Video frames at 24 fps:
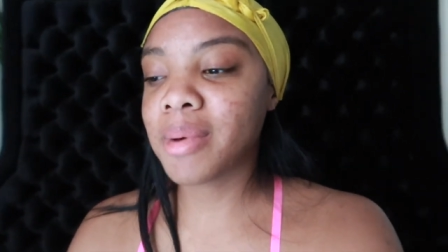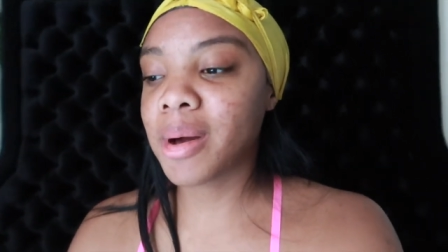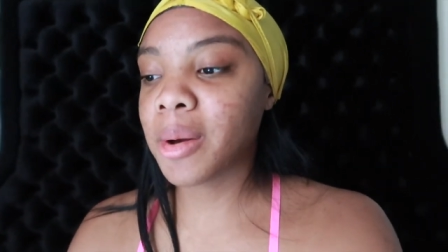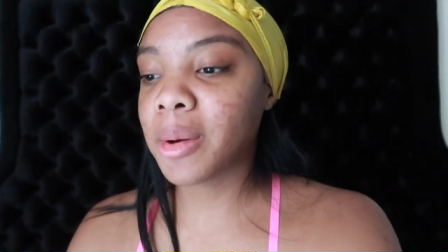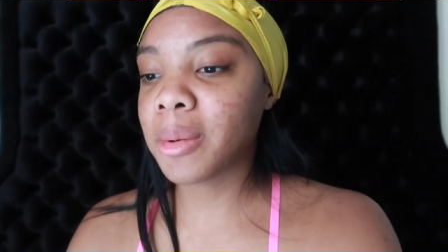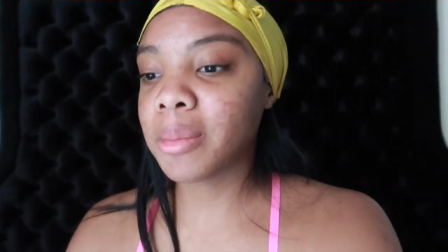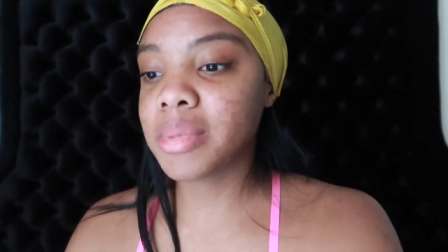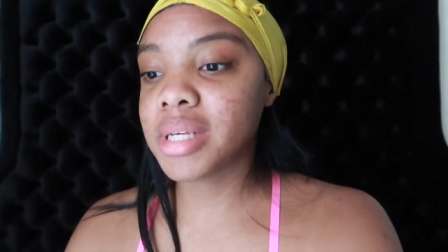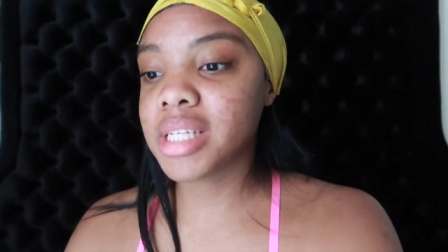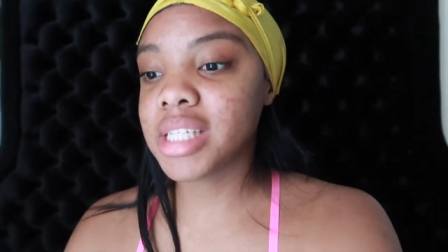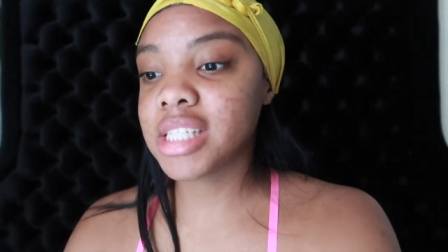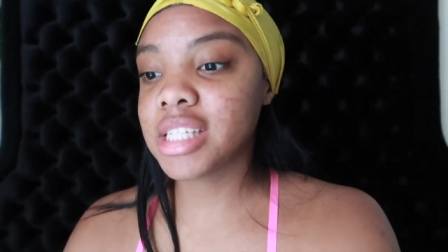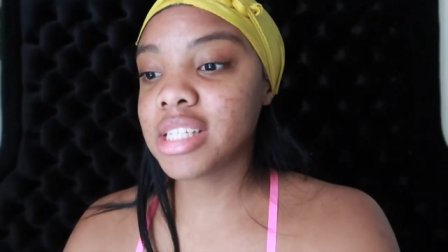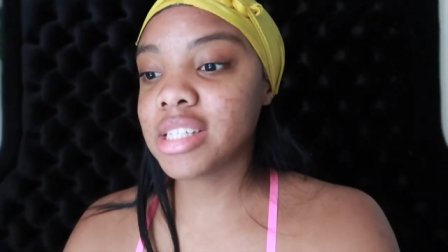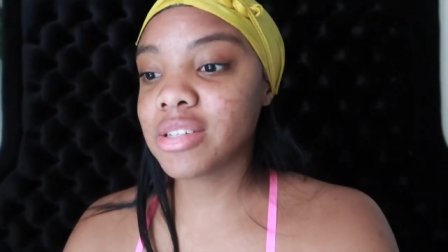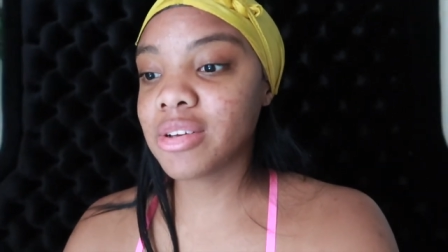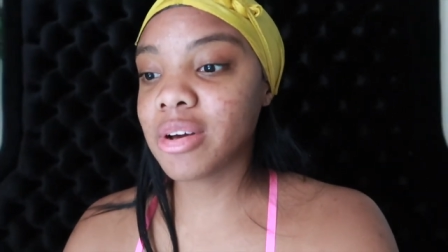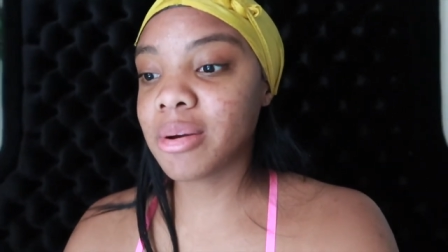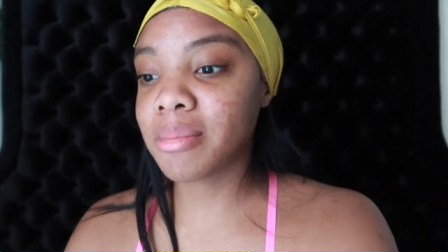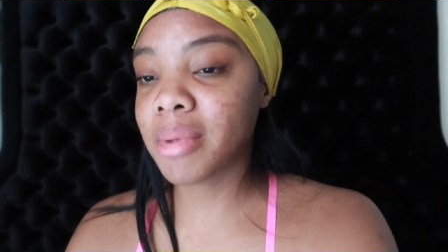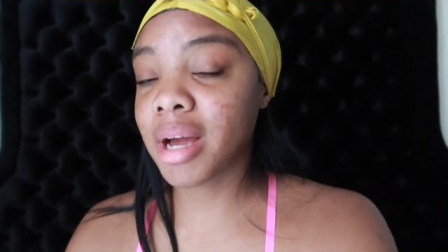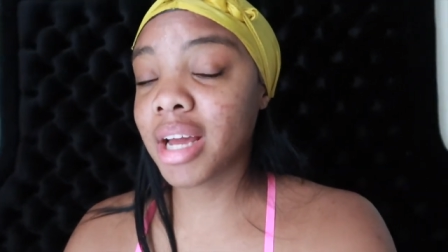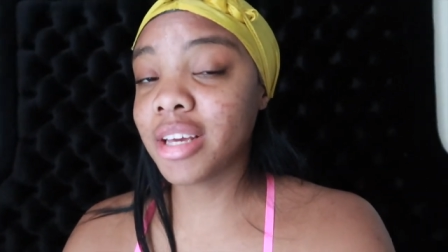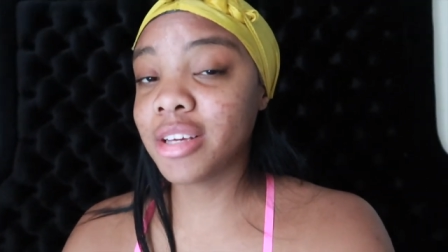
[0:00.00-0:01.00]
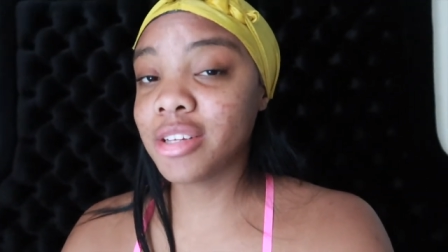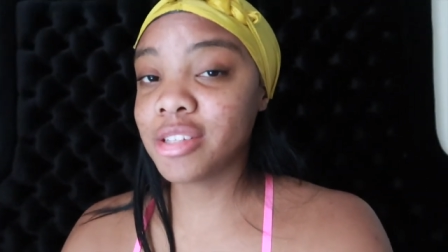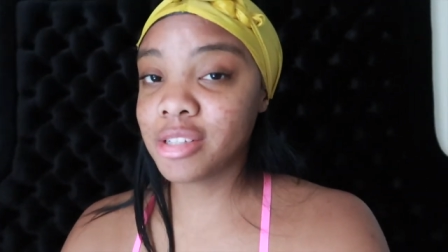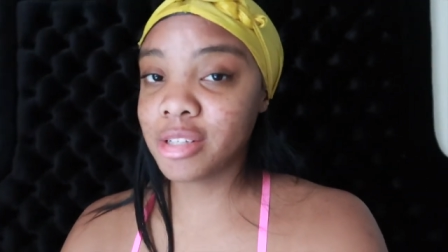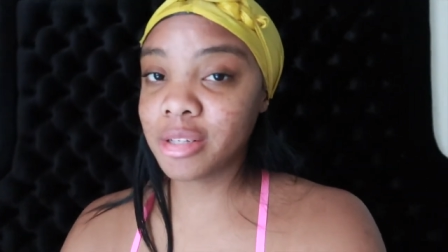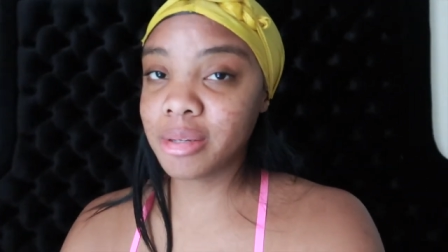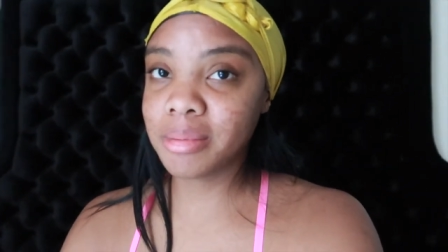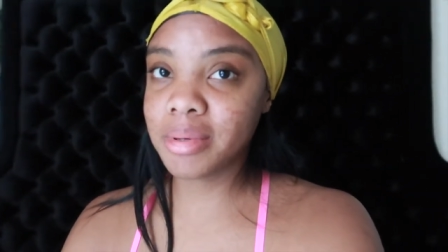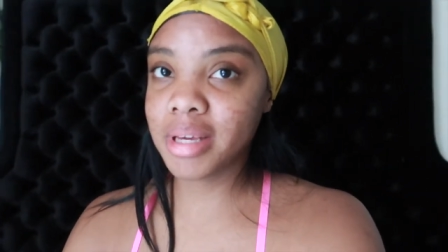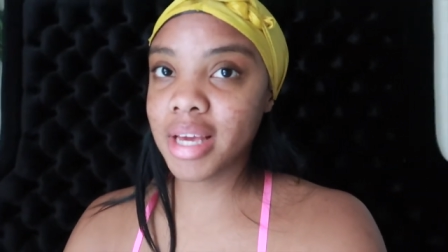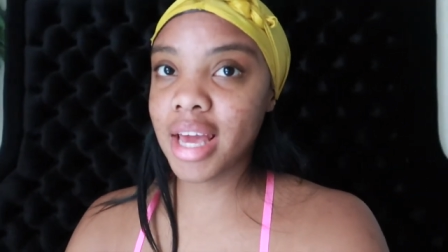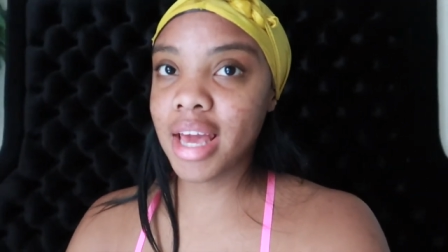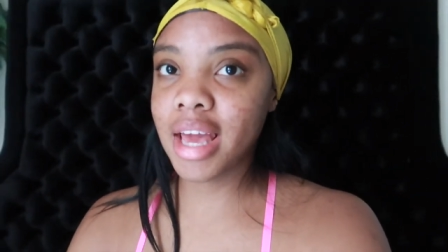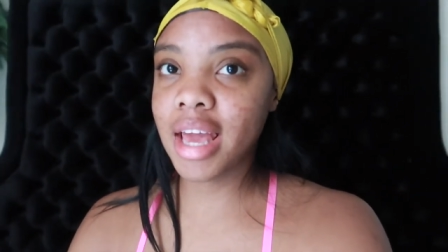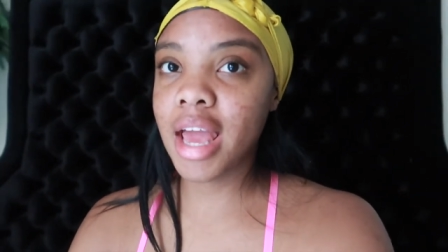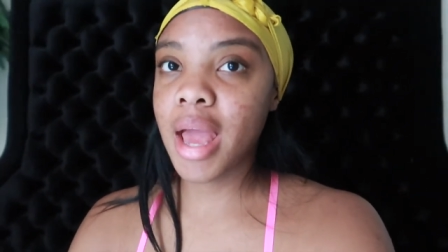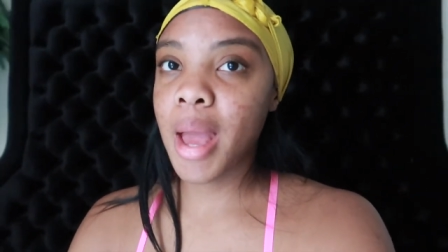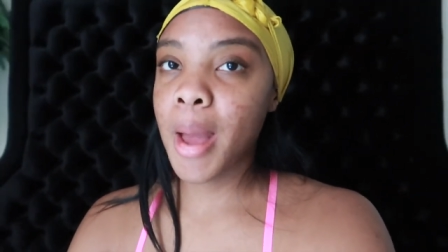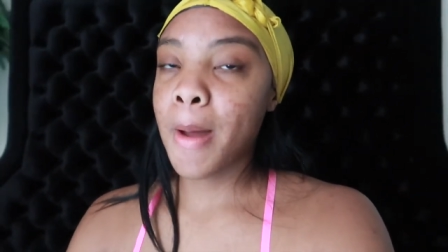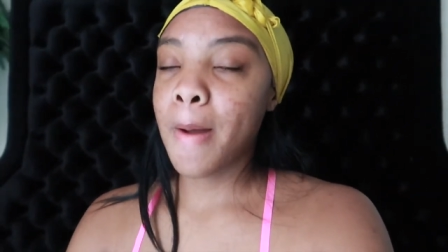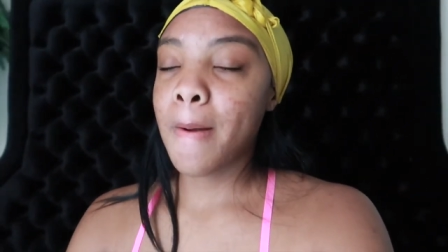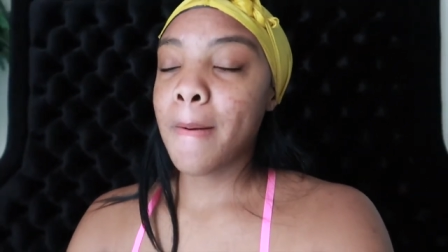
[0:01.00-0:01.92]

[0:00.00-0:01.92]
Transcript: my own business on my YouTube yet,